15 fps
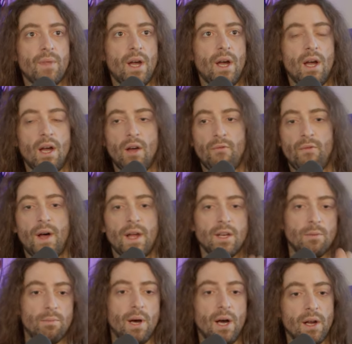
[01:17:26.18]
uh,
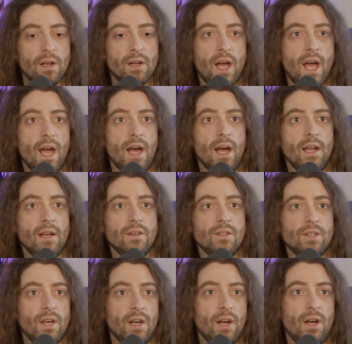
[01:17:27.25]
find a bug
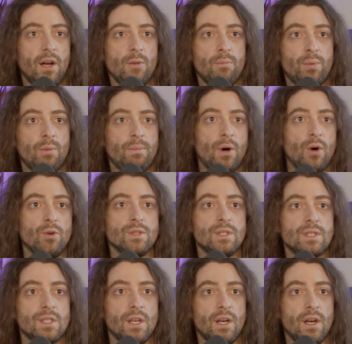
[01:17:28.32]
and uh,
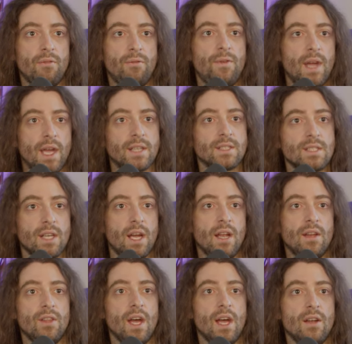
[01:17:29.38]
propose a fix,
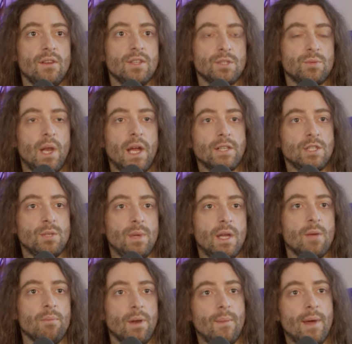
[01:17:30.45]
and then this will actually
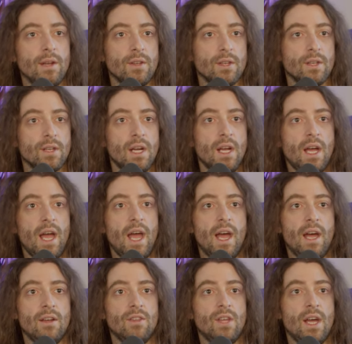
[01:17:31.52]
be implemented,
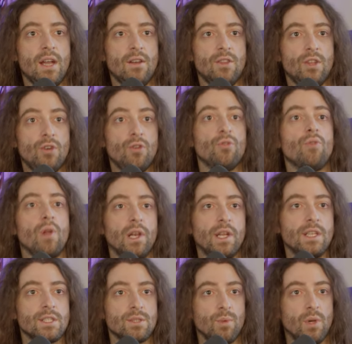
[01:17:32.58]
and then the new
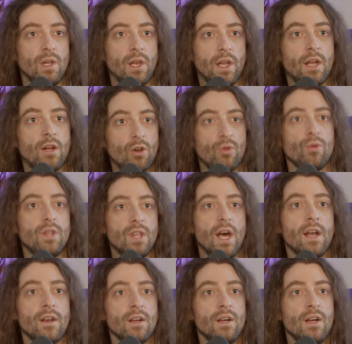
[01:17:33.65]
release will include
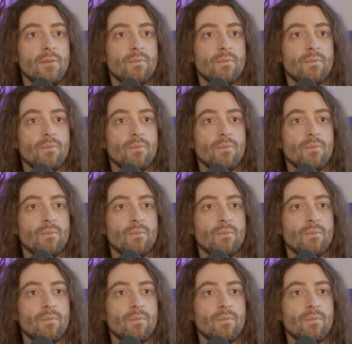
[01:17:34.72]
that.